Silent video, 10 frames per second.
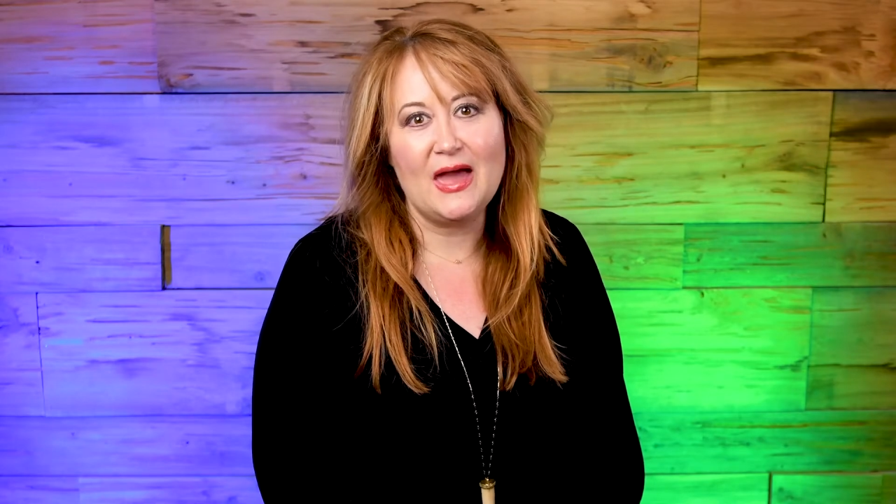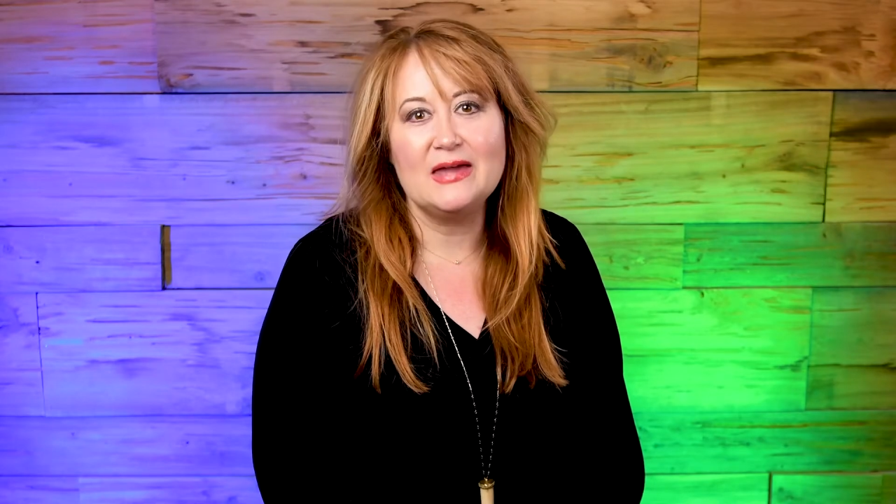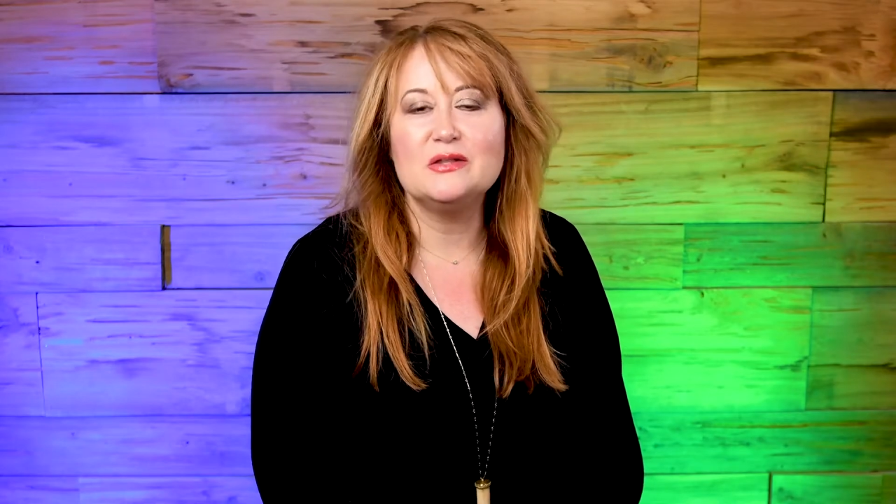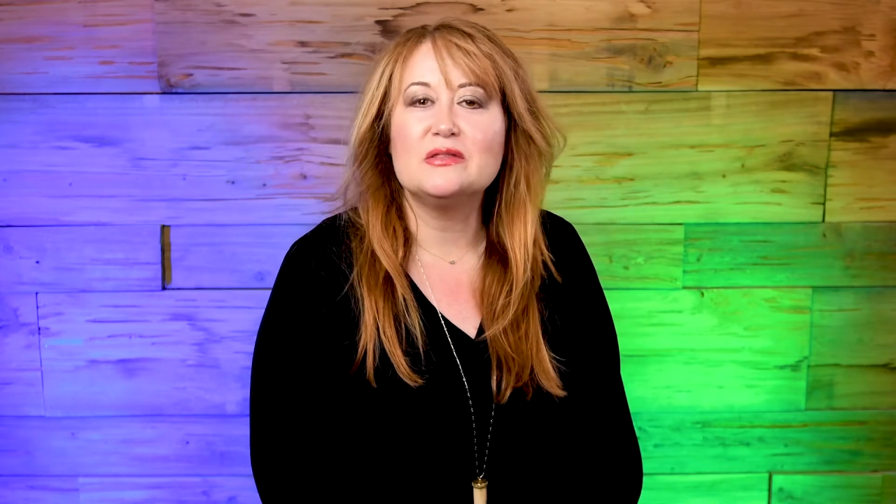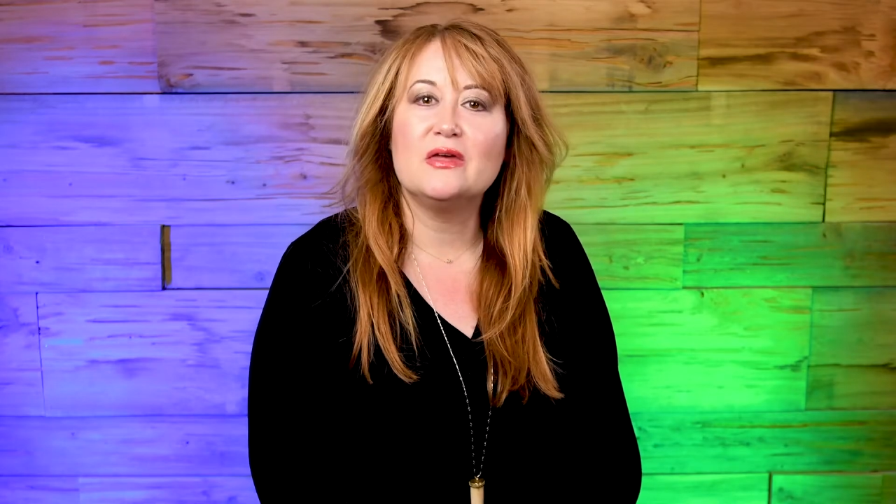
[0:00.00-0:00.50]

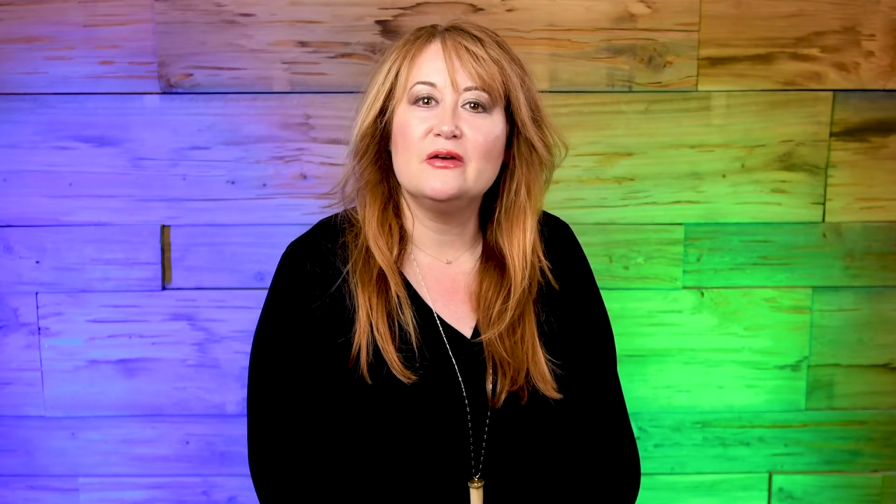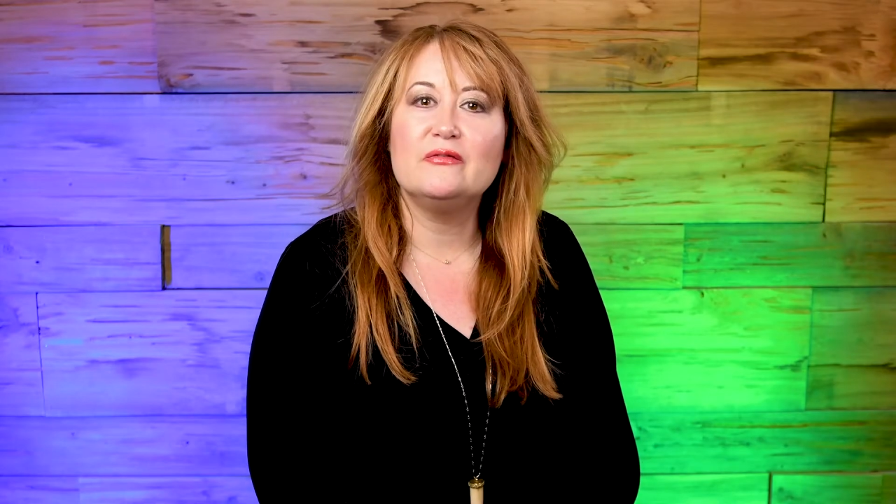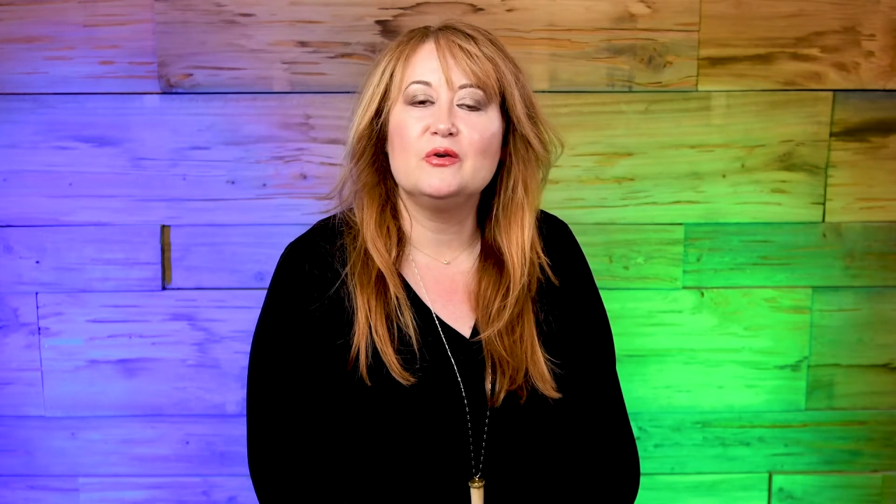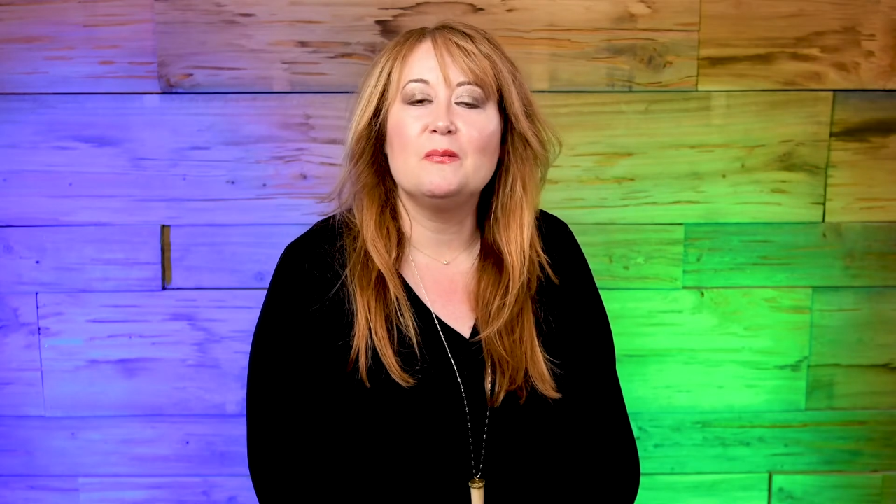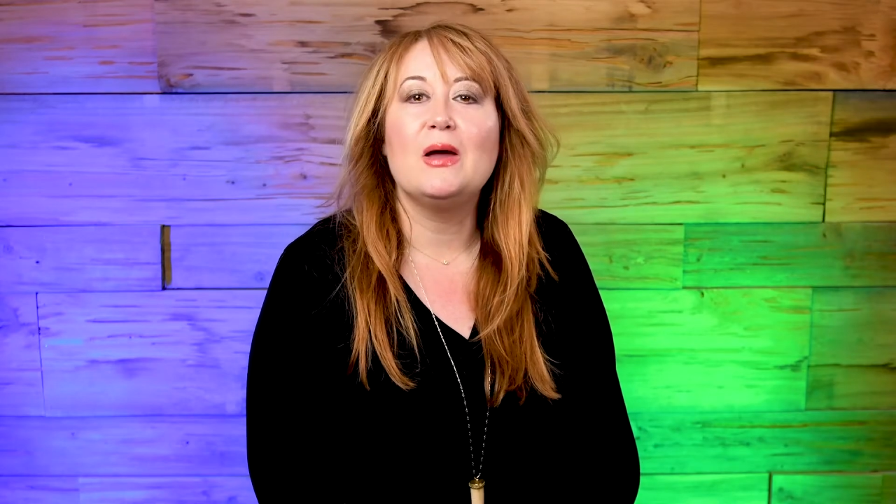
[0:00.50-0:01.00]
I
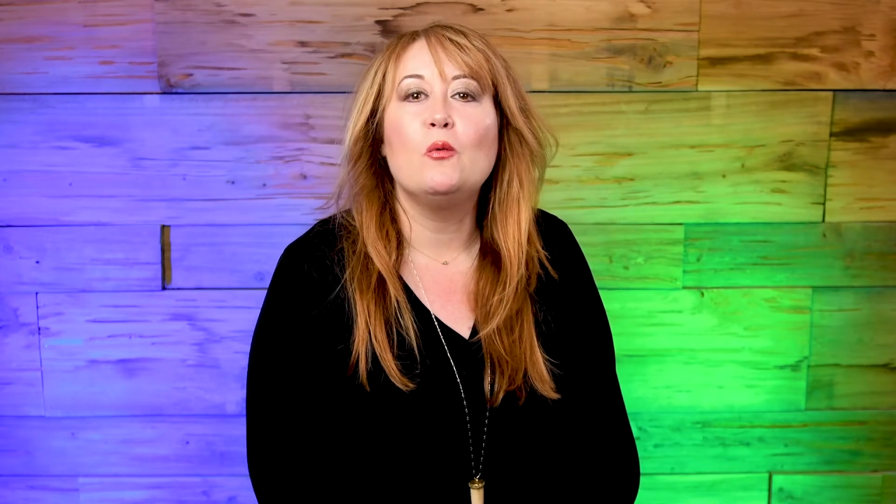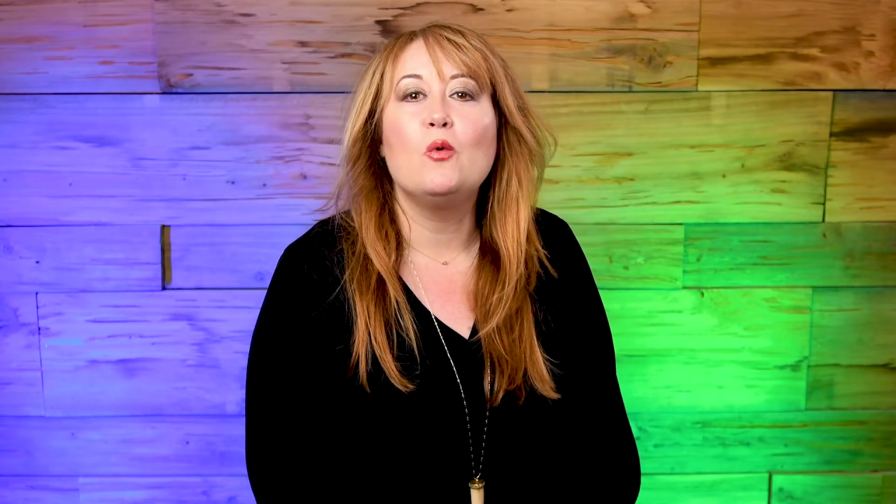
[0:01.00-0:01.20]
discovered my